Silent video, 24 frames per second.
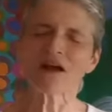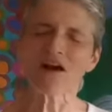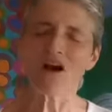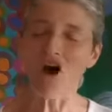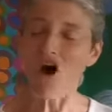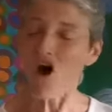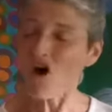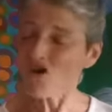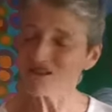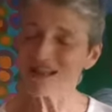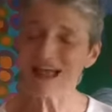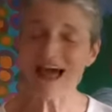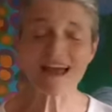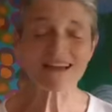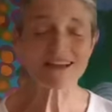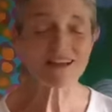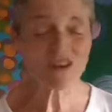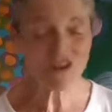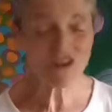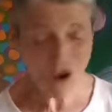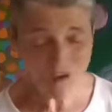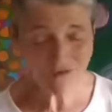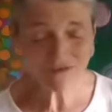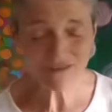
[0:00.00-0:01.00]
online
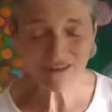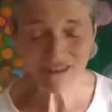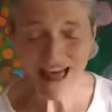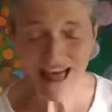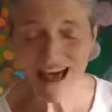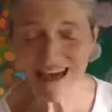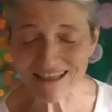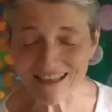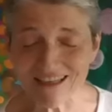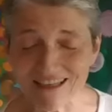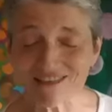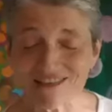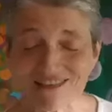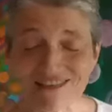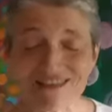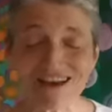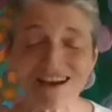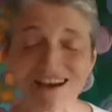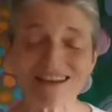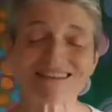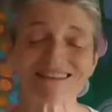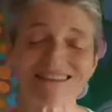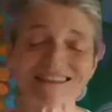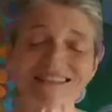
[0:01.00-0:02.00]
and offline and
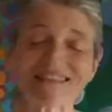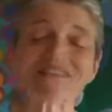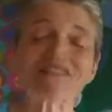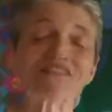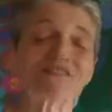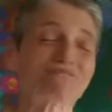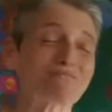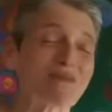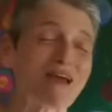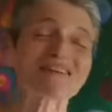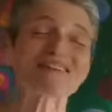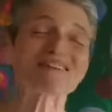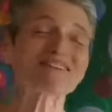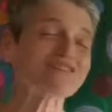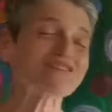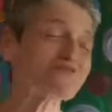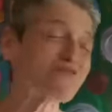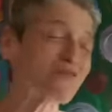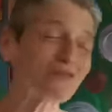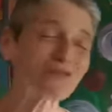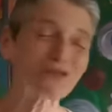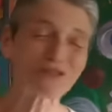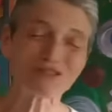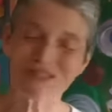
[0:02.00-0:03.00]
in space and
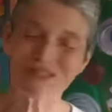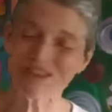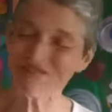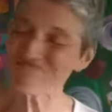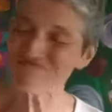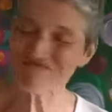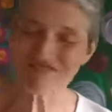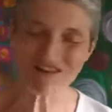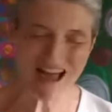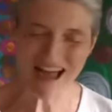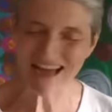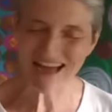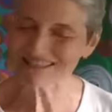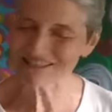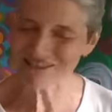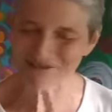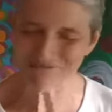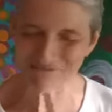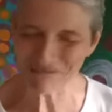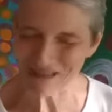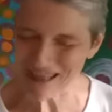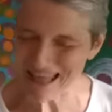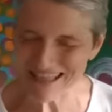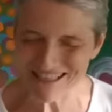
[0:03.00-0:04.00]
all different kinds
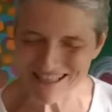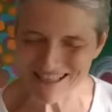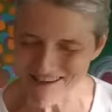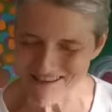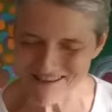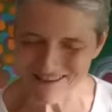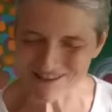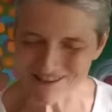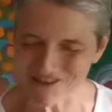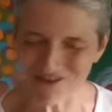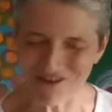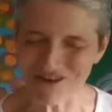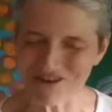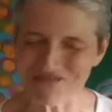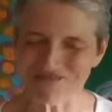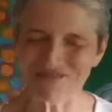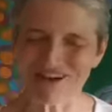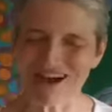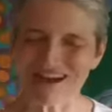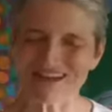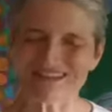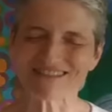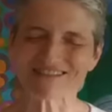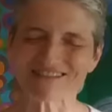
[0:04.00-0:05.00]
of places, you're going to
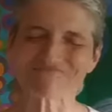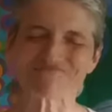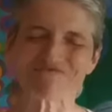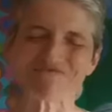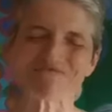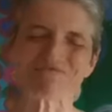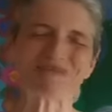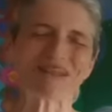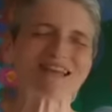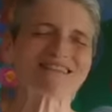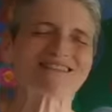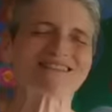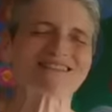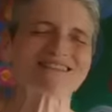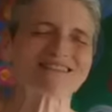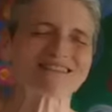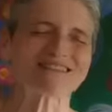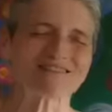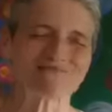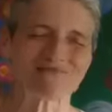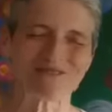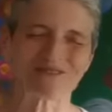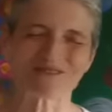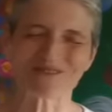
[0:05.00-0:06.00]
find different places,
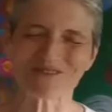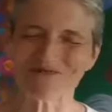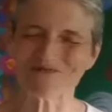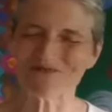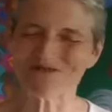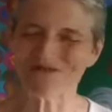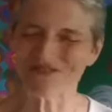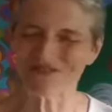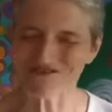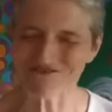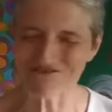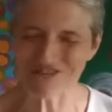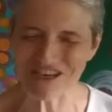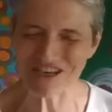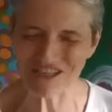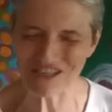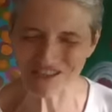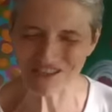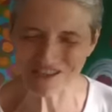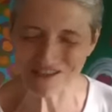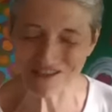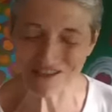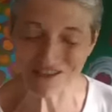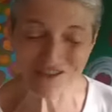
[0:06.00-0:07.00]
dear ones. Goodness
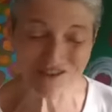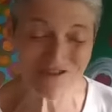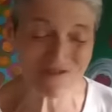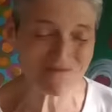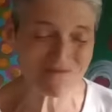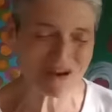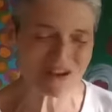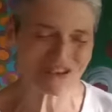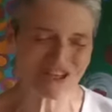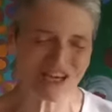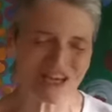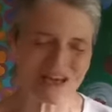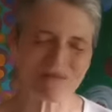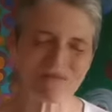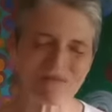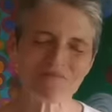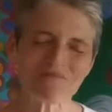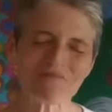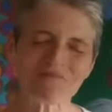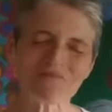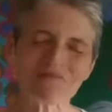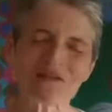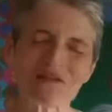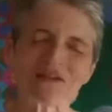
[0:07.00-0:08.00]
gracious, there's so much here.
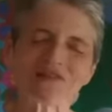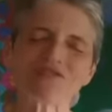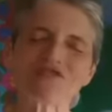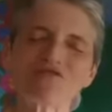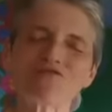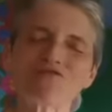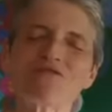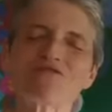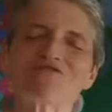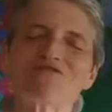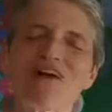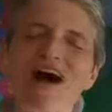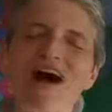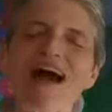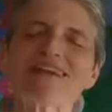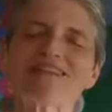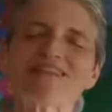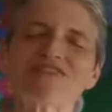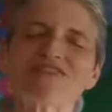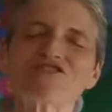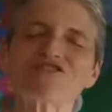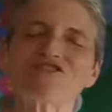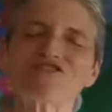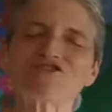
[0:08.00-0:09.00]
You will
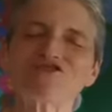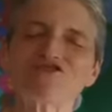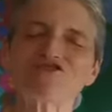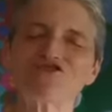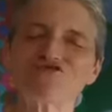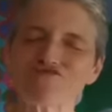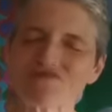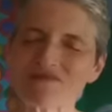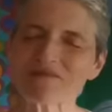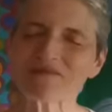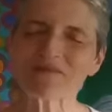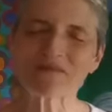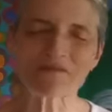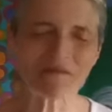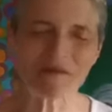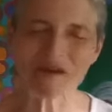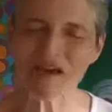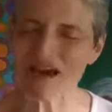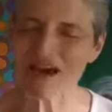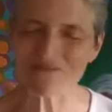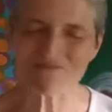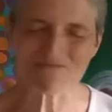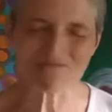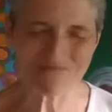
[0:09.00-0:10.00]
find that your dreams
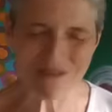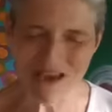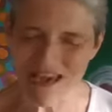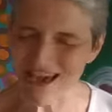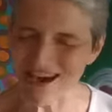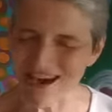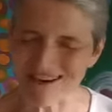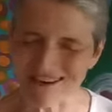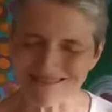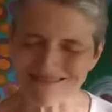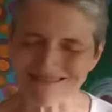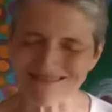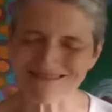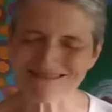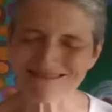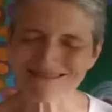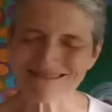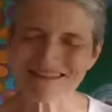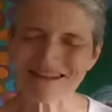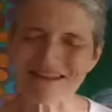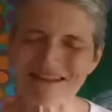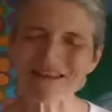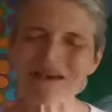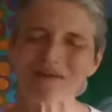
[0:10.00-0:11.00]
become bigger.
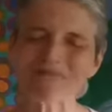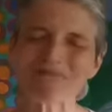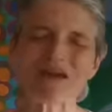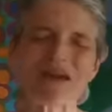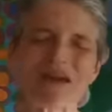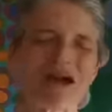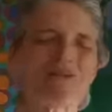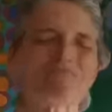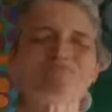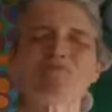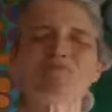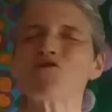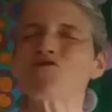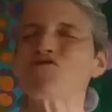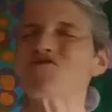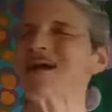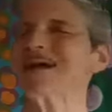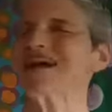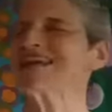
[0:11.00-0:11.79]
they become more